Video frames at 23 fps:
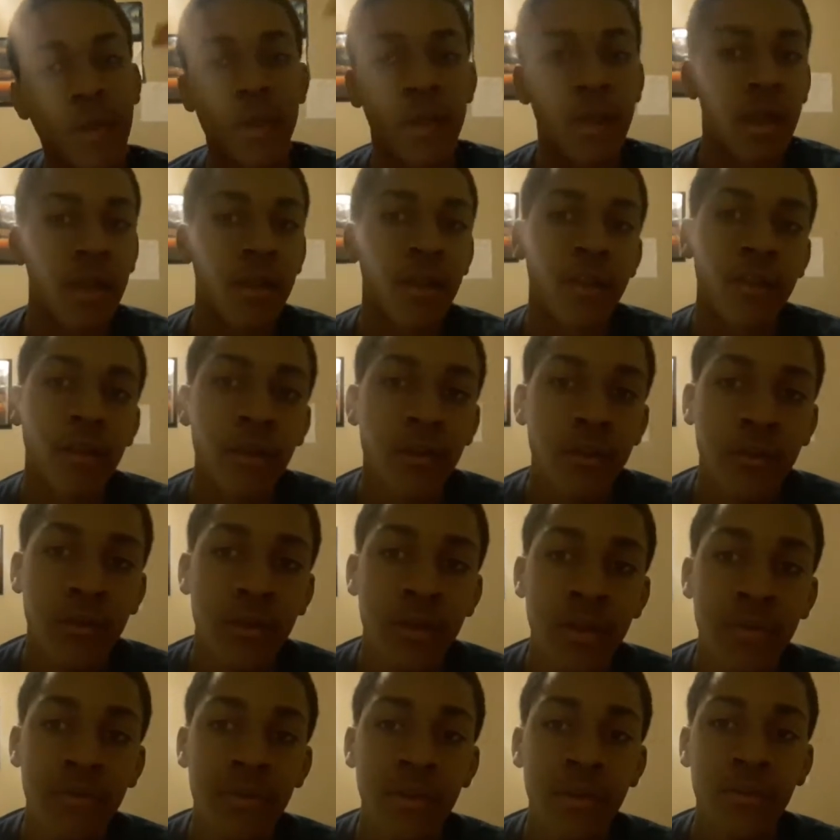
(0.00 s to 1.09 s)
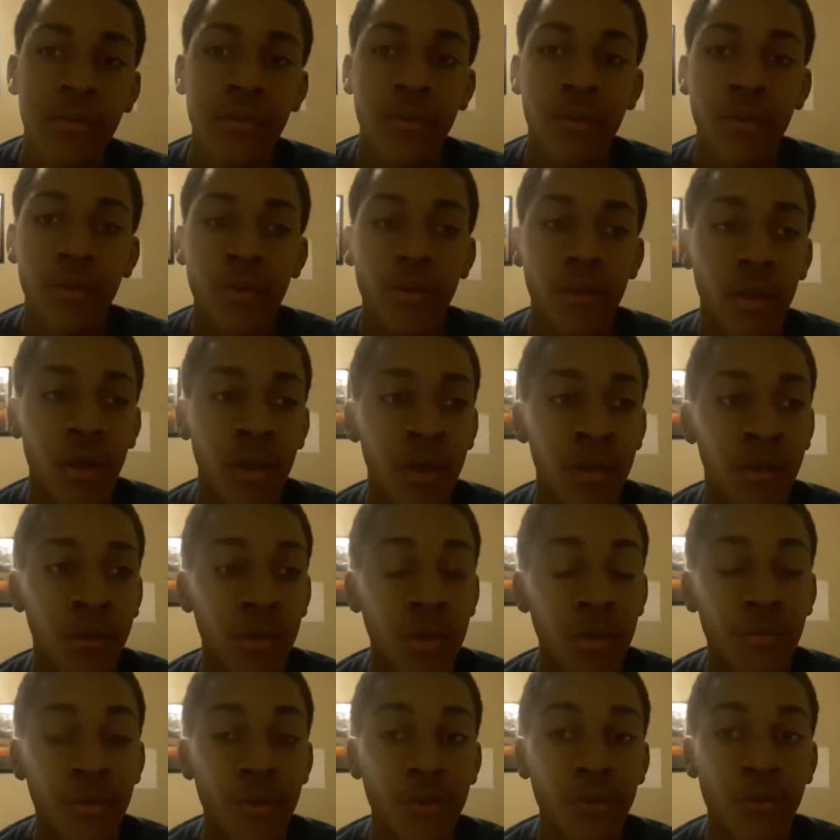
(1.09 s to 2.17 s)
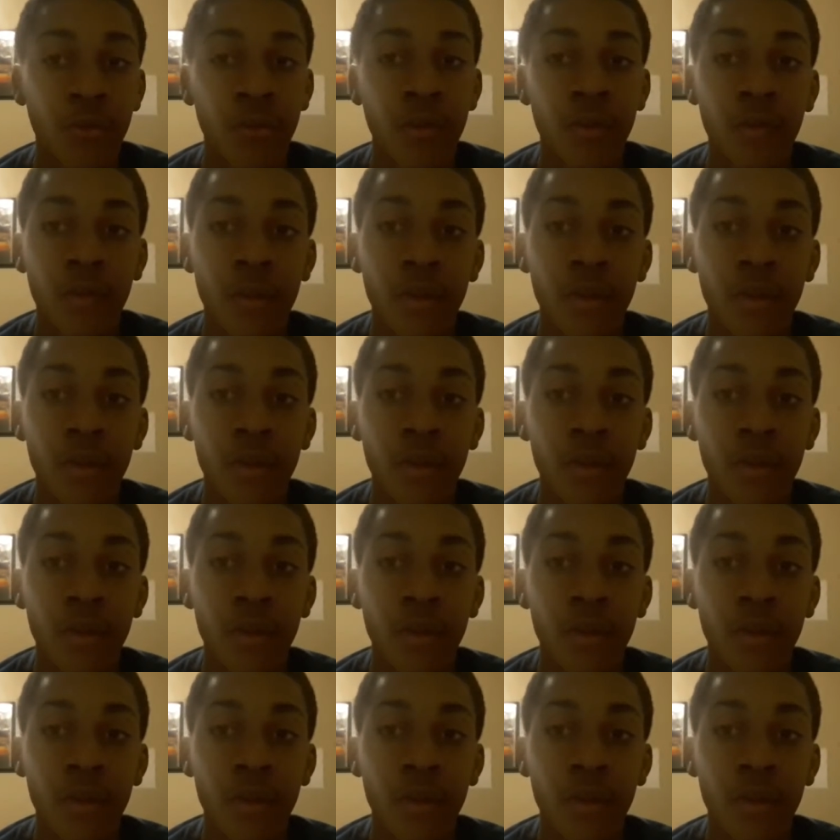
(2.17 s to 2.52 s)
like, yo, let's go to 25th Street